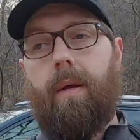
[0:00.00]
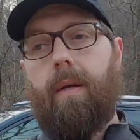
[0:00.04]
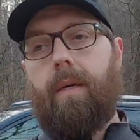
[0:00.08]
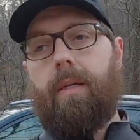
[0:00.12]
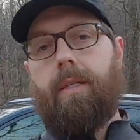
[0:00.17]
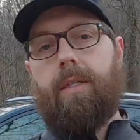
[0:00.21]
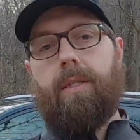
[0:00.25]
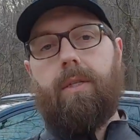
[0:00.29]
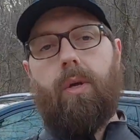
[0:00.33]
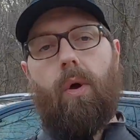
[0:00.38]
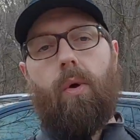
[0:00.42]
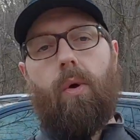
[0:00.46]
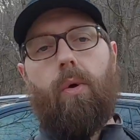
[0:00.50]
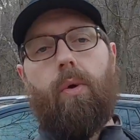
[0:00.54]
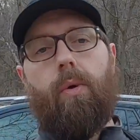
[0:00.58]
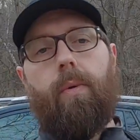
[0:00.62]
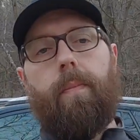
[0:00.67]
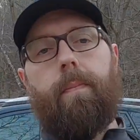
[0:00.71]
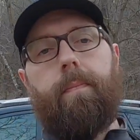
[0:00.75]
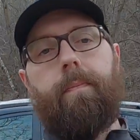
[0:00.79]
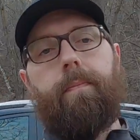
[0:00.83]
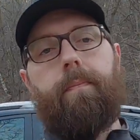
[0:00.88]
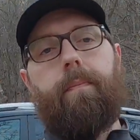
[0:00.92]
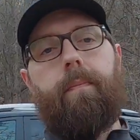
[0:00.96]
So
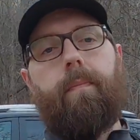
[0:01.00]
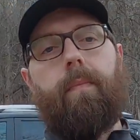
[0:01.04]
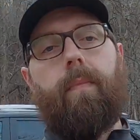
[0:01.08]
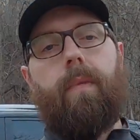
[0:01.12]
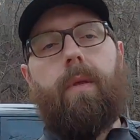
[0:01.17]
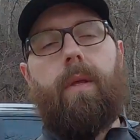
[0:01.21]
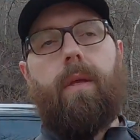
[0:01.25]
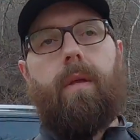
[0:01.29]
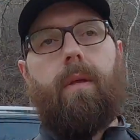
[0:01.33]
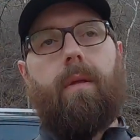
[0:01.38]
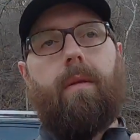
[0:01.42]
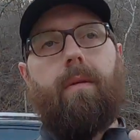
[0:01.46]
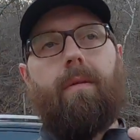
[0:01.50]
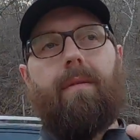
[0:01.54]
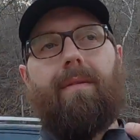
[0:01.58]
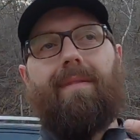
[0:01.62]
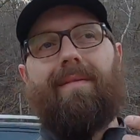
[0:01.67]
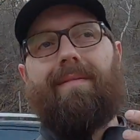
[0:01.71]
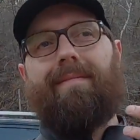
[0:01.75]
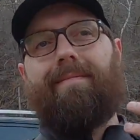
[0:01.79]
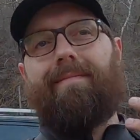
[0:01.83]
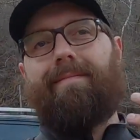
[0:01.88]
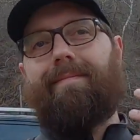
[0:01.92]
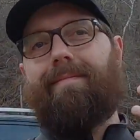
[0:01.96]

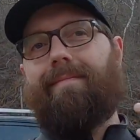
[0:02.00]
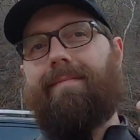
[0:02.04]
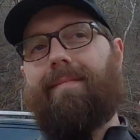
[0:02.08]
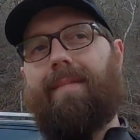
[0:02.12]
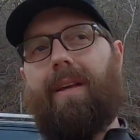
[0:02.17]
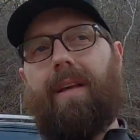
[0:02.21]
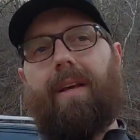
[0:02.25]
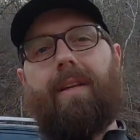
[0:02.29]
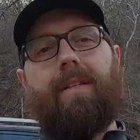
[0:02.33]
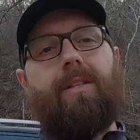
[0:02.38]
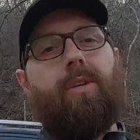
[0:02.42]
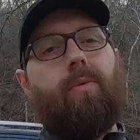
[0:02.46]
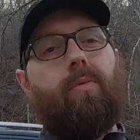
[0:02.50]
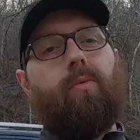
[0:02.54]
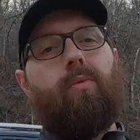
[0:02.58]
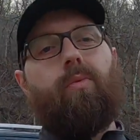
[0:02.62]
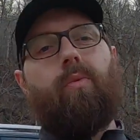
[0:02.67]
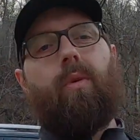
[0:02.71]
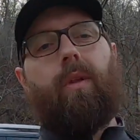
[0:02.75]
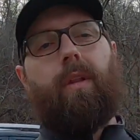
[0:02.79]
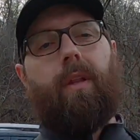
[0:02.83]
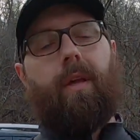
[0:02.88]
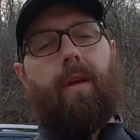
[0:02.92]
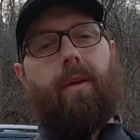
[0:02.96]
it's
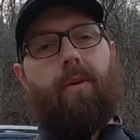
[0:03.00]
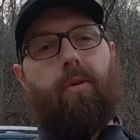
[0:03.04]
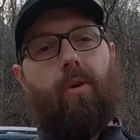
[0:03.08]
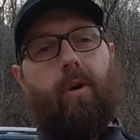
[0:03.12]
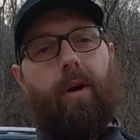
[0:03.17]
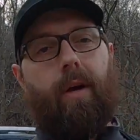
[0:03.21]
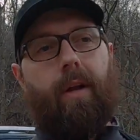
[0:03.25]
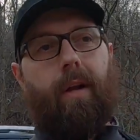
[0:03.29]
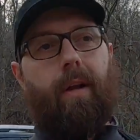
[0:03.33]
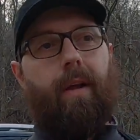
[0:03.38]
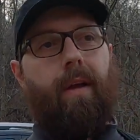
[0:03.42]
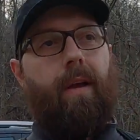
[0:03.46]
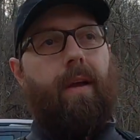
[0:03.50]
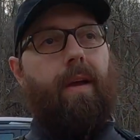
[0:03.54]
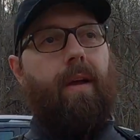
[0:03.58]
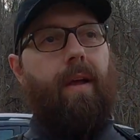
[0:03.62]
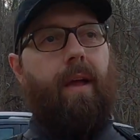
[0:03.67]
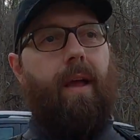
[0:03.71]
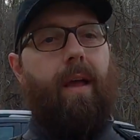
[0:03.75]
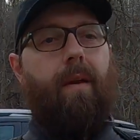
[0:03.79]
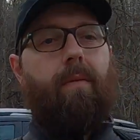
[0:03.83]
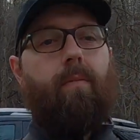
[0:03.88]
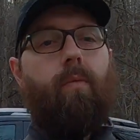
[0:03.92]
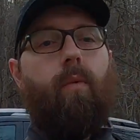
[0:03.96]
really good.
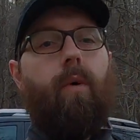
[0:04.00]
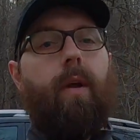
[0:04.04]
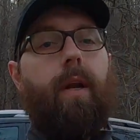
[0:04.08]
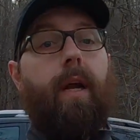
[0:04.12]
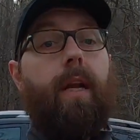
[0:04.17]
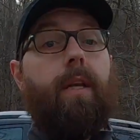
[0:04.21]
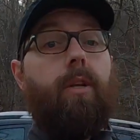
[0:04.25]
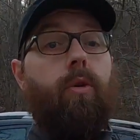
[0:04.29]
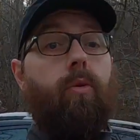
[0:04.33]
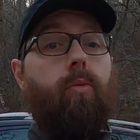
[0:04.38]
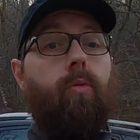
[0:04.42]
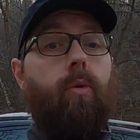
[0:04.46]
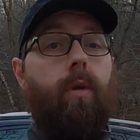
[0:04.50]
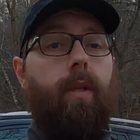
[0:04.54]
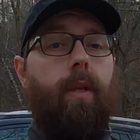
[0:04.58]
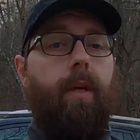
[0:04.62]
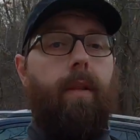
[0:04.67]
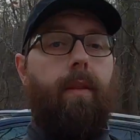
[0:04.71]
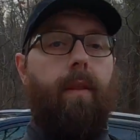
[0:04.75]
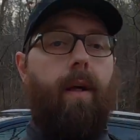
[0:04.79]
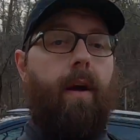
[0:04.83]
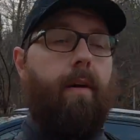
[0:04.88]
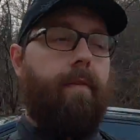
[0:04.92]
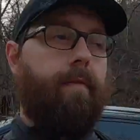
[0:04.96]
And what I do really
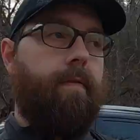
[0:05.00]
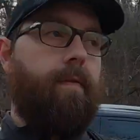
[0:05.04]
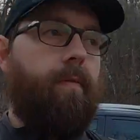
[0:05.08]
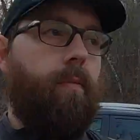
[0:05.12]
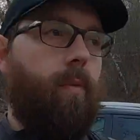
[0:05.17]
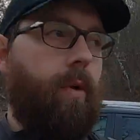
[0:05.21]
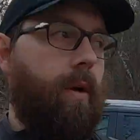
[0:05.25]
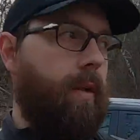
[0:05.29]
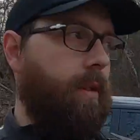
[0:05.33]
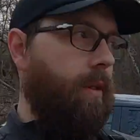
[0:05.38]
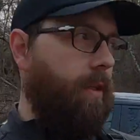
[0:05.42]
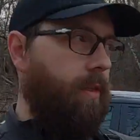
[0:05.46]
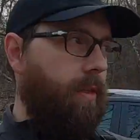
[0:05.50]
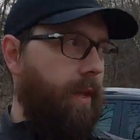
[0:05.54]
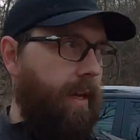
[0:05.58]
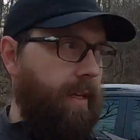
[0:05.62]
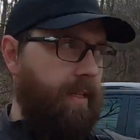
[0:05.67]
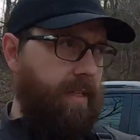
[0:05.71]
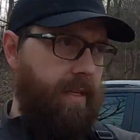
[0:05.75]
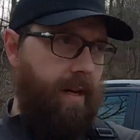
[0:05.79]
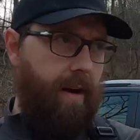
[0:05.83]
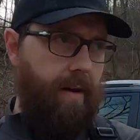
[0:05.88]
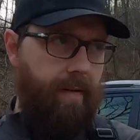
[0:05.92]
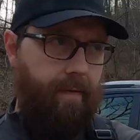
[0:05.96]
love, one of the things
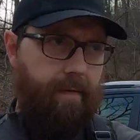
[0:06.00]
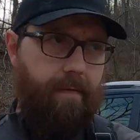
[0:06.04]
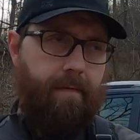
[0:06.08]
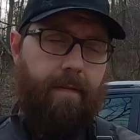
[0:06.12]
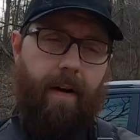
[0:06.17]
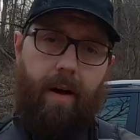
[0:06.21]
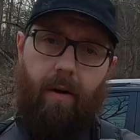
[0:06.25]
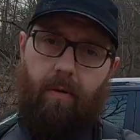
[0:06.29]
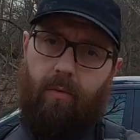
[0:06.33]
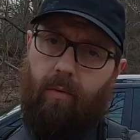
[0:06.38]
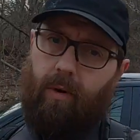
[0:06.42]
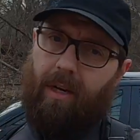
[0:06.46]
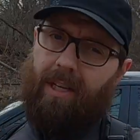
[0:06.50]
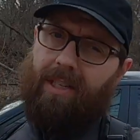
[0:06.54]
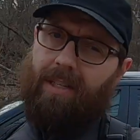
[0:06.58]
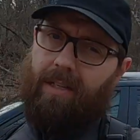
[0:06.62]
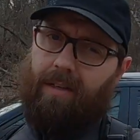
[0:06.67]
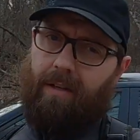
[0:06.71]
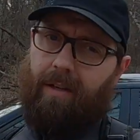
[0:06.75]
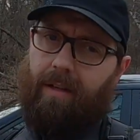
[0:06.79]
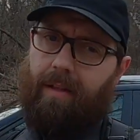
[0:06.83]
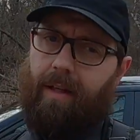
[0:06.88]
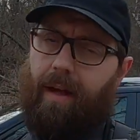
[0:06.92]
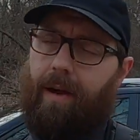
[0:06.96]
that I've found
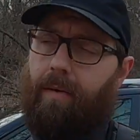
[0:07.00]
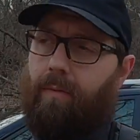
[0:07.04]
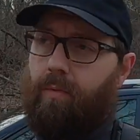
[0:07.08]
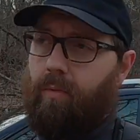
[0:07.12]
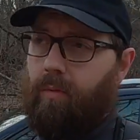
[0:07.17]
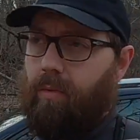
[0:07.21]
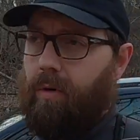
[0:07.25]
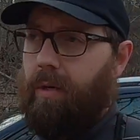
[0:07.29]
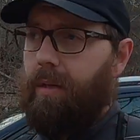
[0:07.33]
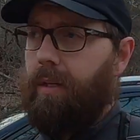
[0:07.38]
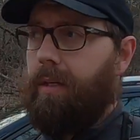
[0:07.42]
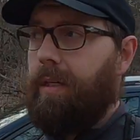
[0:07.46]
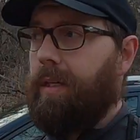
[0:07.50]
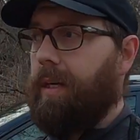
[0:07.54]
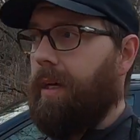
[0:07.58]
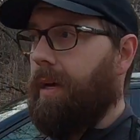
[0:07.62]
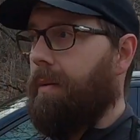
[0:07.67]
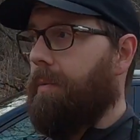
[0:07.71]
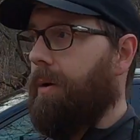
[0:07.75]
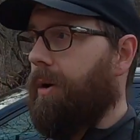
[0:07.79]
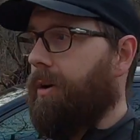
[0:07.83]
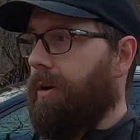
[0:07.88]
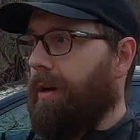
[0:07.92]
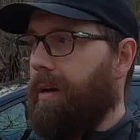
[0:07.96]
recently that I really dig
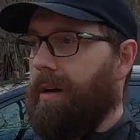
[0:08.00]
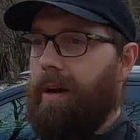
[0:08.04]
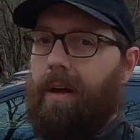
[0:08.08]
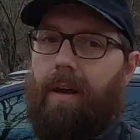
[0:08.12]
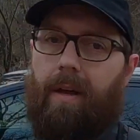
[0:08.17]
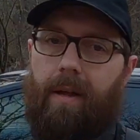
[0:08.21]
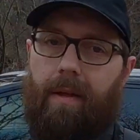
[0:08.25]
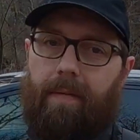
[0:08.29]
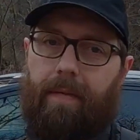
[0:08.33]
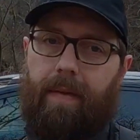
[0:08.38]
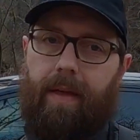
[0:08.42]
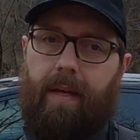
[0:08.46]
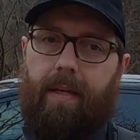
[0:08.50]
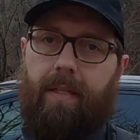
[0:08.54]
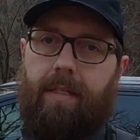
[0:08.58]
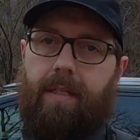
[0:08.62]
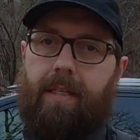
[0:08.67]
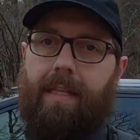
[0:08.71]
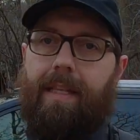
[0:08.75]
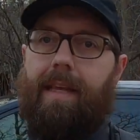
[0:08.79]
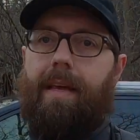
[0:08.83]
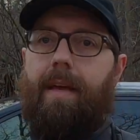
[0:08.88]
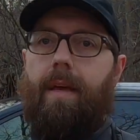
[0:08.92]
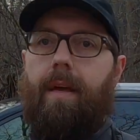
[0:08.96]
about it is
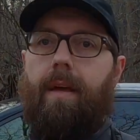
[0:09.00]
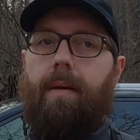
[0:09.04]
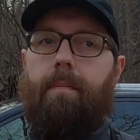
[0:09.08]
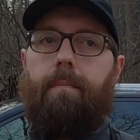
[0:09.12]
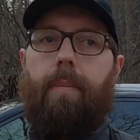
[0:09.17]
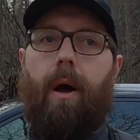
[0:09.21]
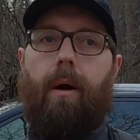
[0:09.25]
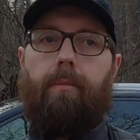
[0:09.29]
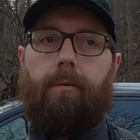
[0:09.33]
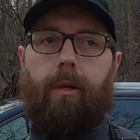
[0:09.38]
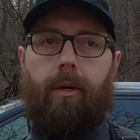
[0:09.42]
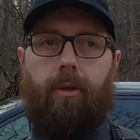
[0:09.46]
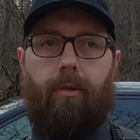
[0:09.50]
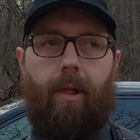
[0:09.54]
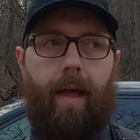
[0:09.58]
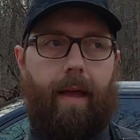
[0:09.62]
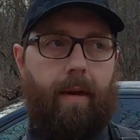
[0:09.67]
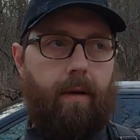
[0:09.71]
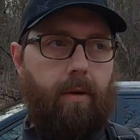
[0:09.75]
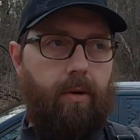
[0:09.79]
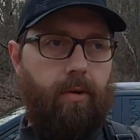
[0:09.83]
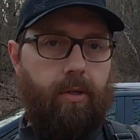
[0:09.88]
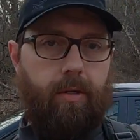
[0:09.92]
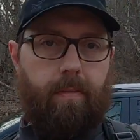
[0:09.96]
the public
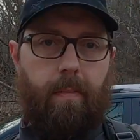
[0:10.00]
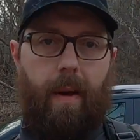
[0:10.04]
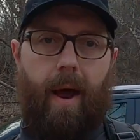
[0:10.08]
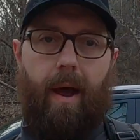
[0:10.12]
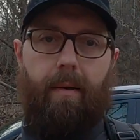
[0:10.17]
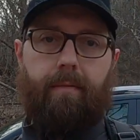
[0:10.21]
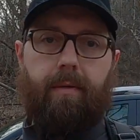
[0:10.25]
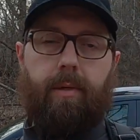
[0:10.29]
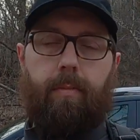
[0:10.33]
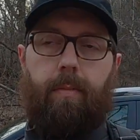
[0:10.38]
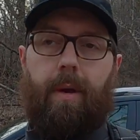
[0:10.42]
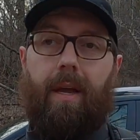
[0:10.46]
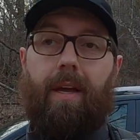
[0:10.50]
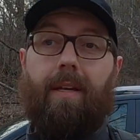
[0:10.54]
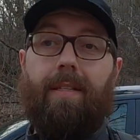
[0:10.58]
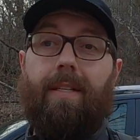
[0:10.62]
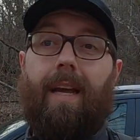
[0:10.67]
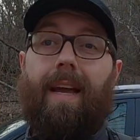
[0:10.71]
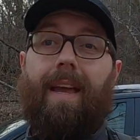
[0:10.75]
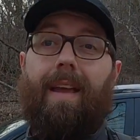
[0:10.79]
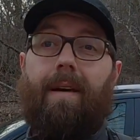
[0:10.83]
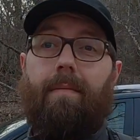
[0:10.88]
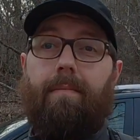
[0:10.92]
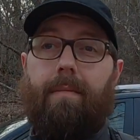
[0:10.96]
land use maps because I
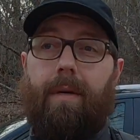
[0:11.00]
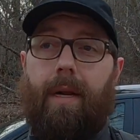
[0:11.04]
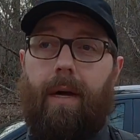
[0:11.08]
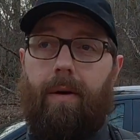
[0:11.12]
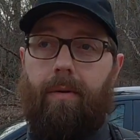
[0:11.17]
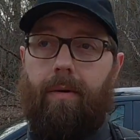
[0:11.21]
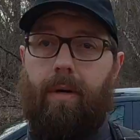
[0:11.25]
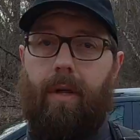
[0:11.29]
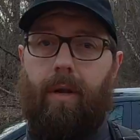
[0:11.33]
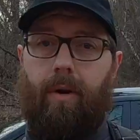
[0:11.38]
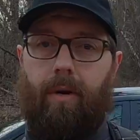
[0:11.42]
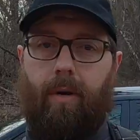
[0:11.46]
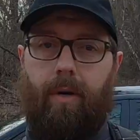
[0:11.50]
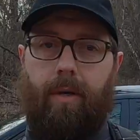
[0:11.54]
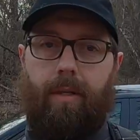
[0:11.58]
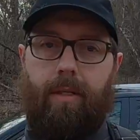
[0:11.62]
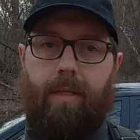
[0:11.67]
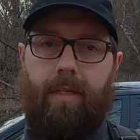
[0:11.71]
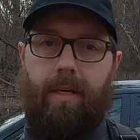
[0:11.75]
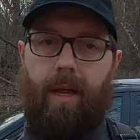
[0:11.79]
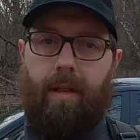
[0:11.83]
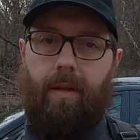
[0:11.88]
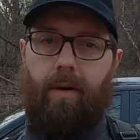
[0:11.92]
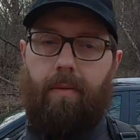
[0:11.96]
am down here in
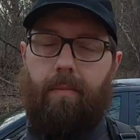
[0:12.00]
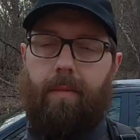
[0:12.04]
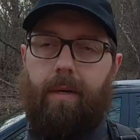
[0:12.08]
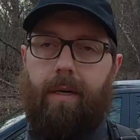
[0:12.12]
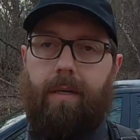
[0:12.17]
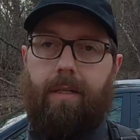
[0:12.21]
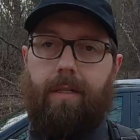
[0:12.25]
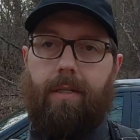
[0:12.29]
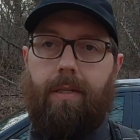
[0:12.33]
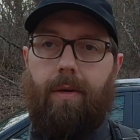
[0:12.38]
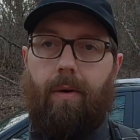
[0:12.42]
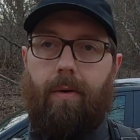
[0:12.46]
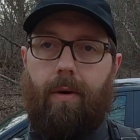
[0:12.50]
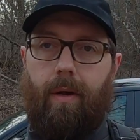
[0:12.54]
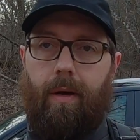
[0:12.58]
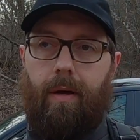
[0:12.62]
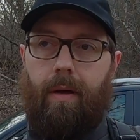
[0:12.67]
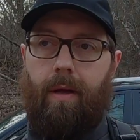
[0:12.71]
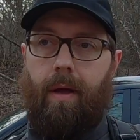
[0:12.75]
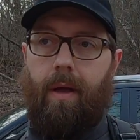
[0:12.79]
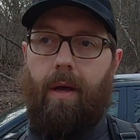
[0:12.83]
southern Minnesota.